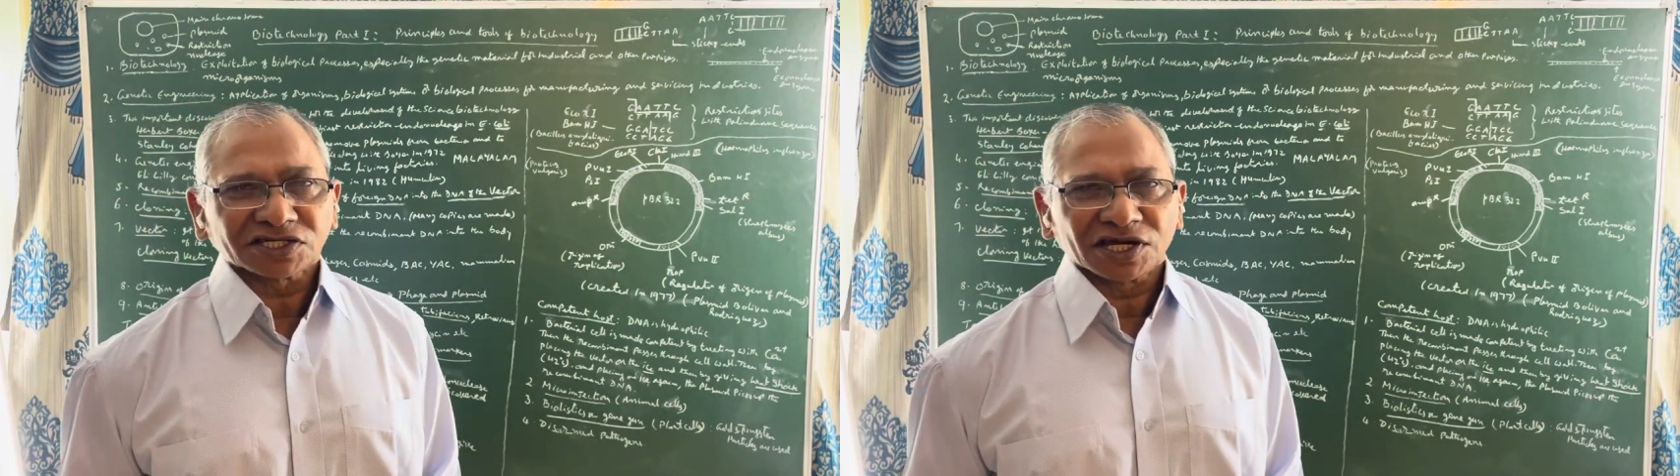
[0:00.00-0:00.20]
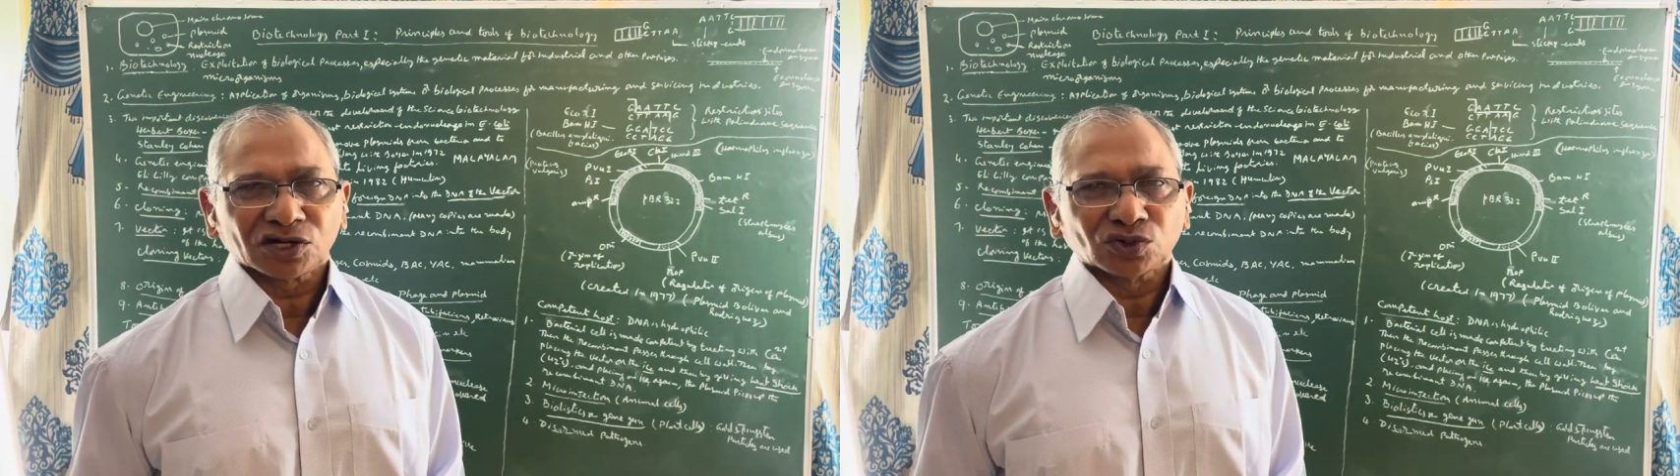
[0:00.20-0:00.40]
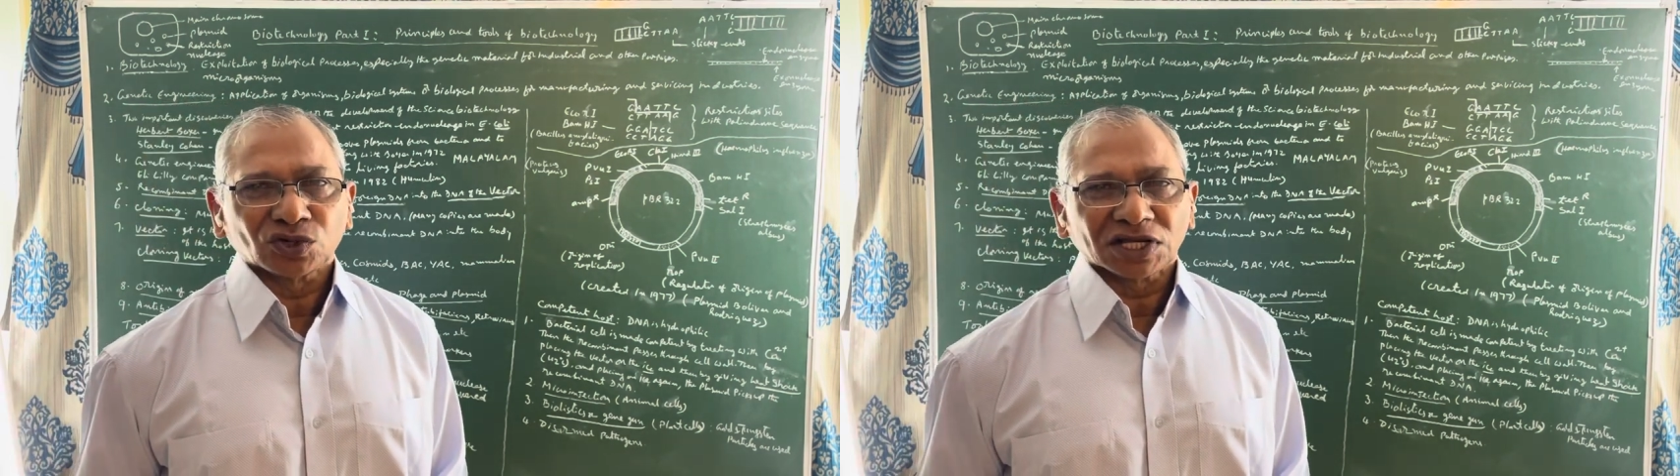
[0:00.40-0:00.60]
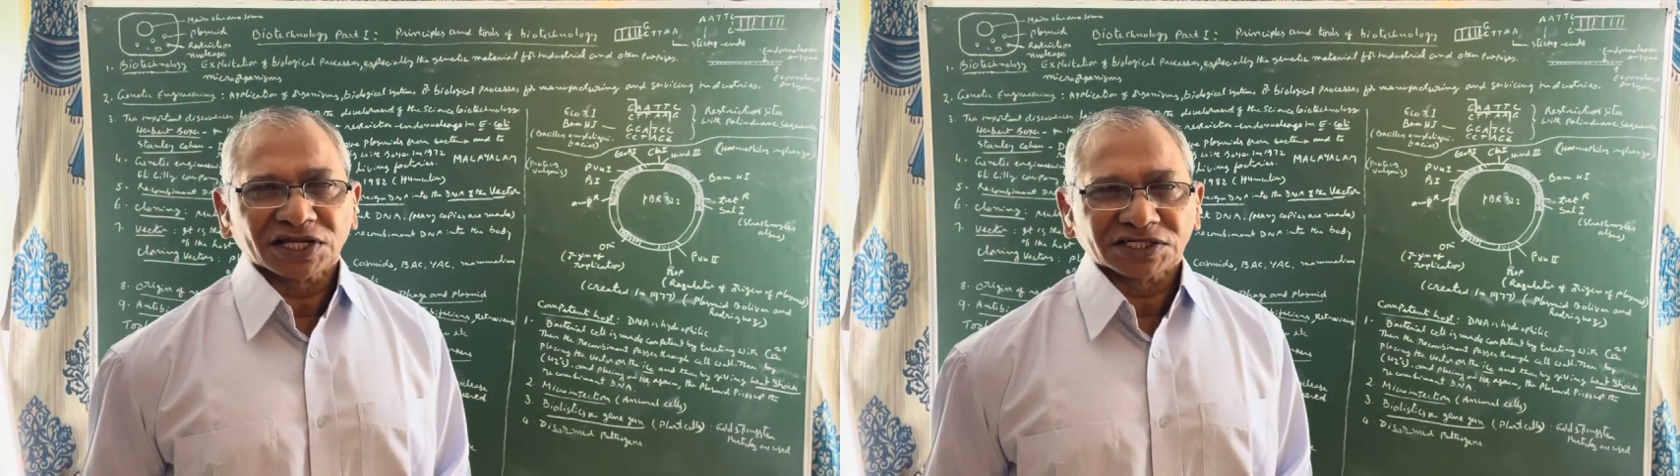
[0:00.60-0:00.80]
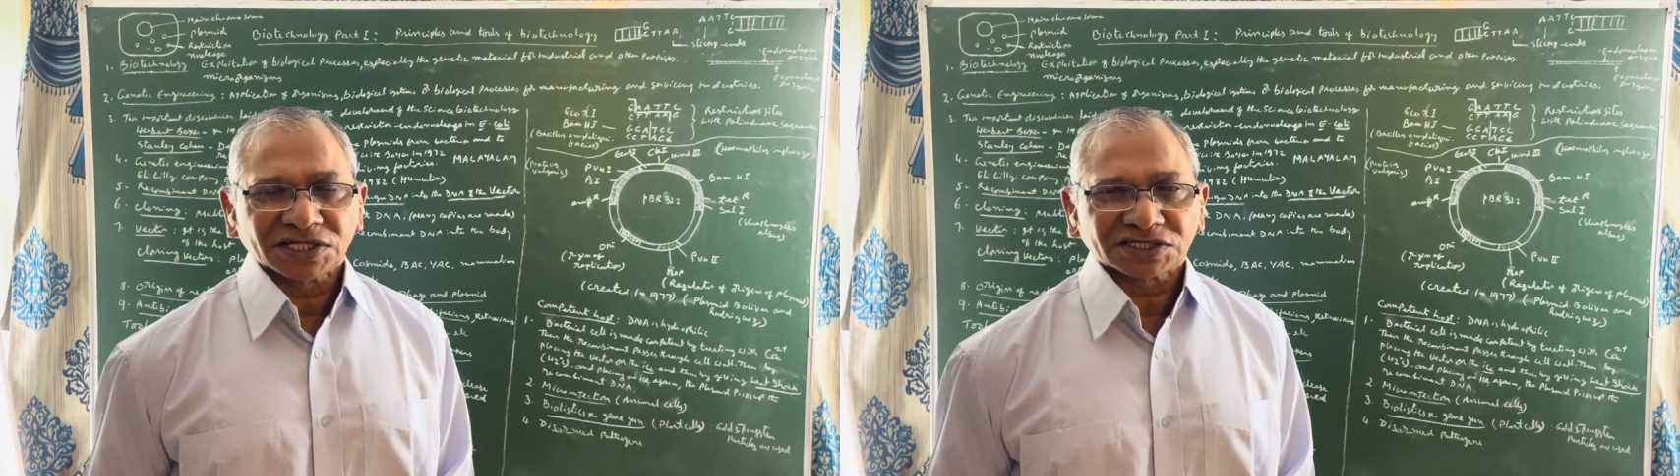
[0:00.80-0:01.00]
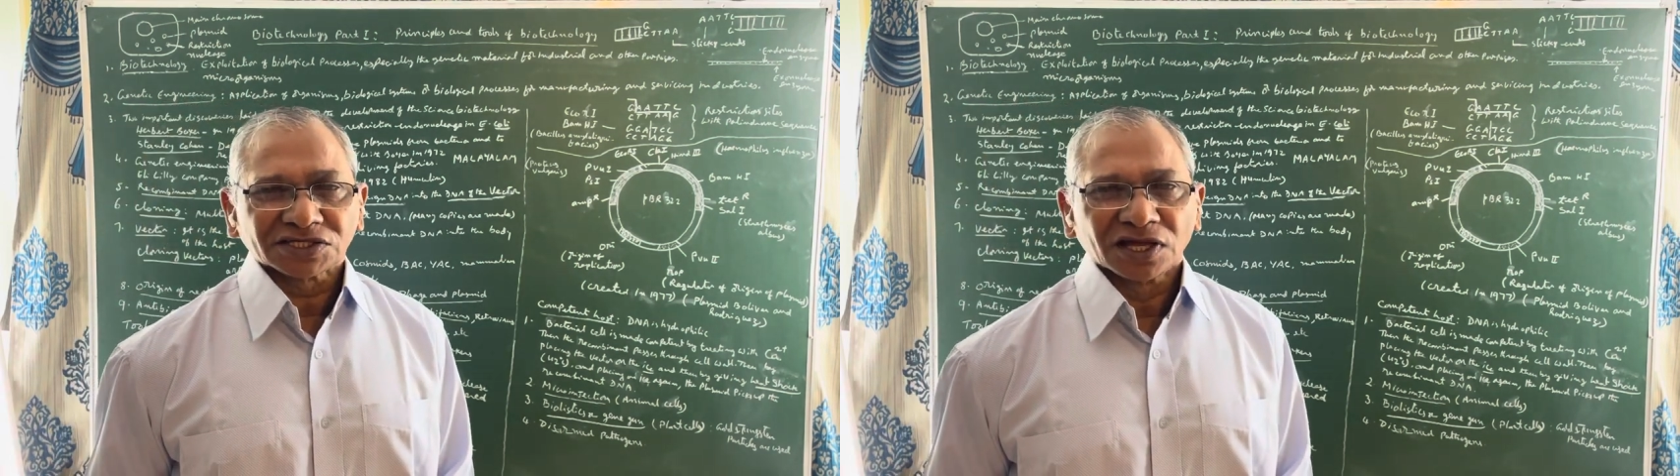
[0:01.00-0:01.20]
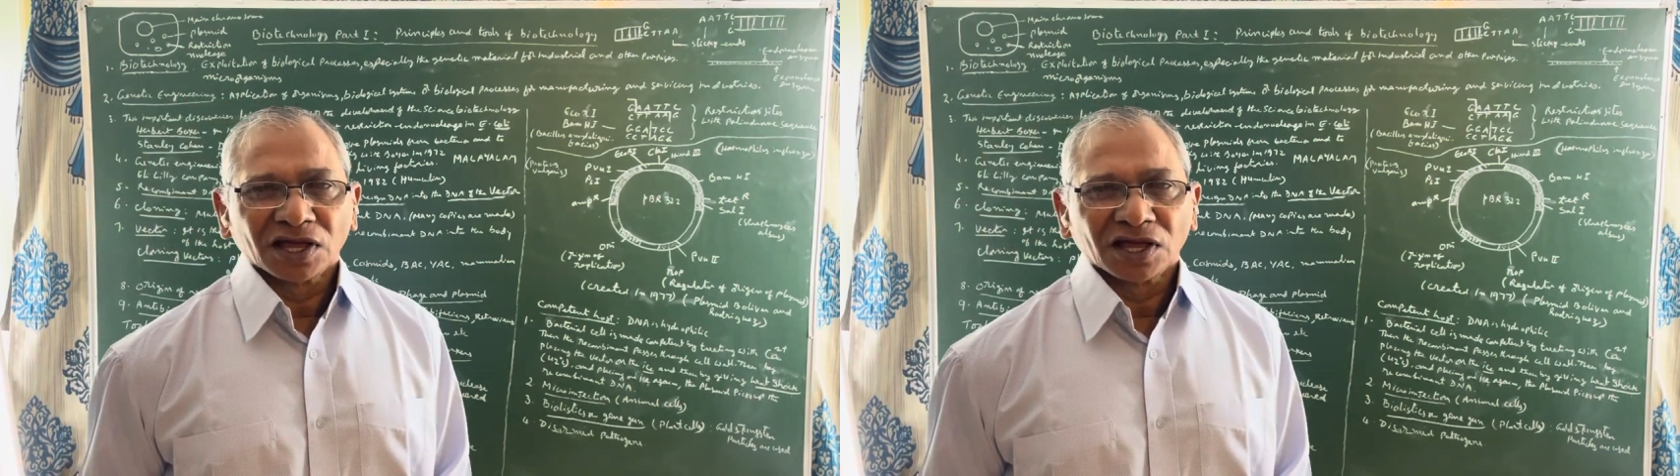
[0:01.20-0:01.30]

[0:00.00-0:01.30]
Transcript: endonucleases